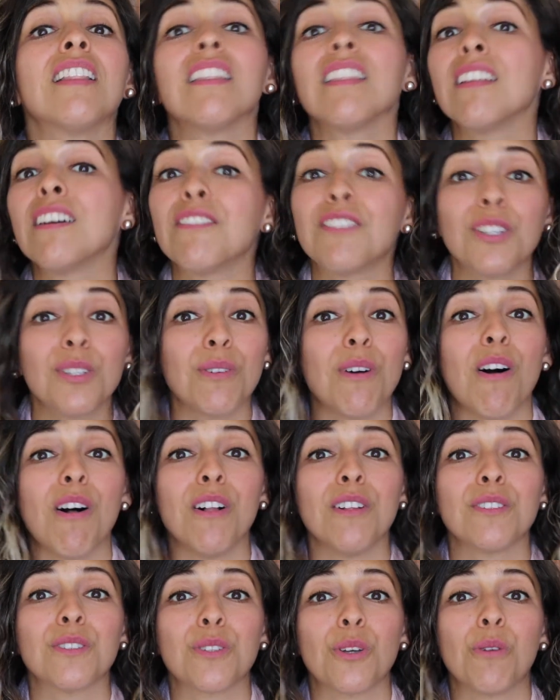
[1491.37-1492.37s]
Love you
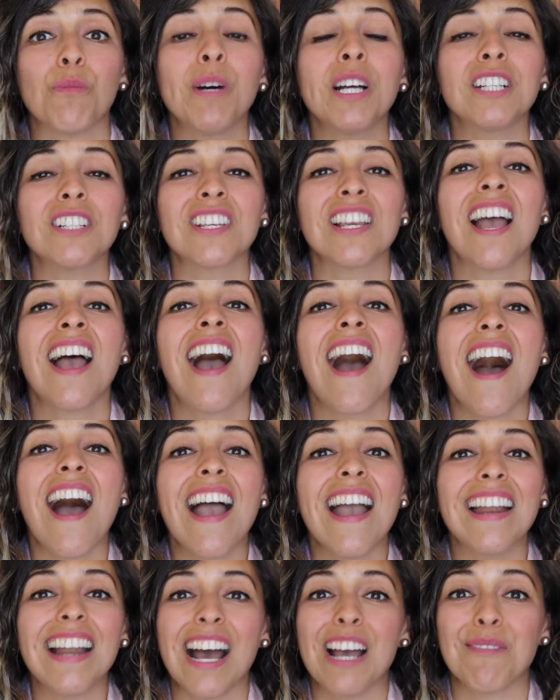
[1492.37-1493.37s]
all so much,
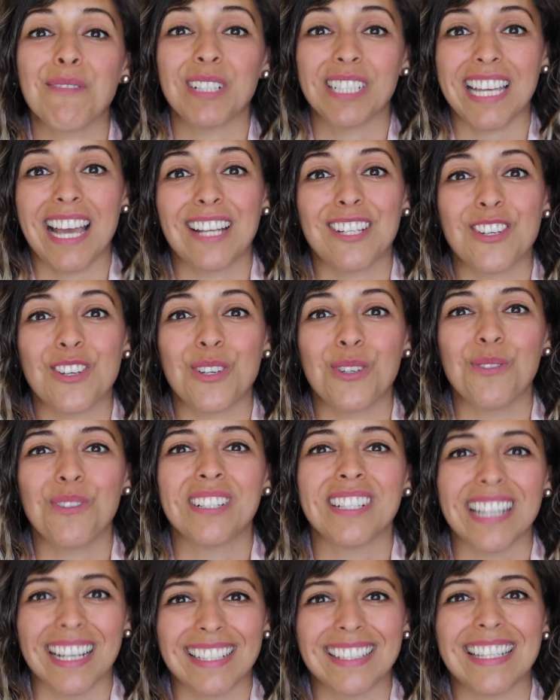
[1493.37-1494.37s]
and I will catch you
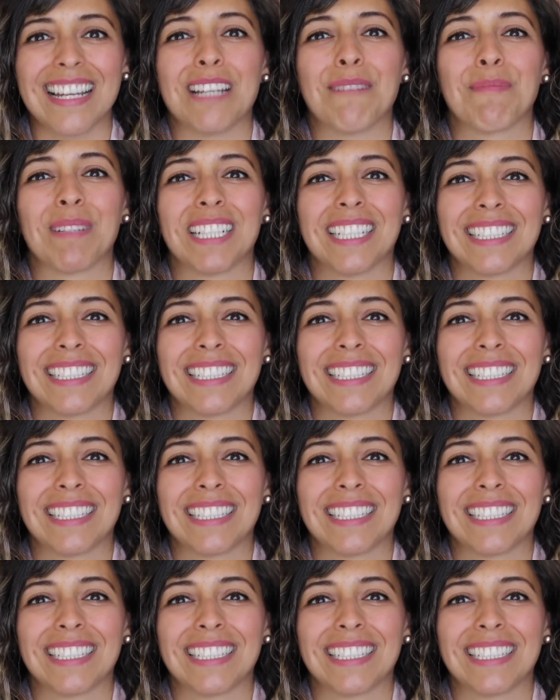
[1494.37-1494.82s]
next time.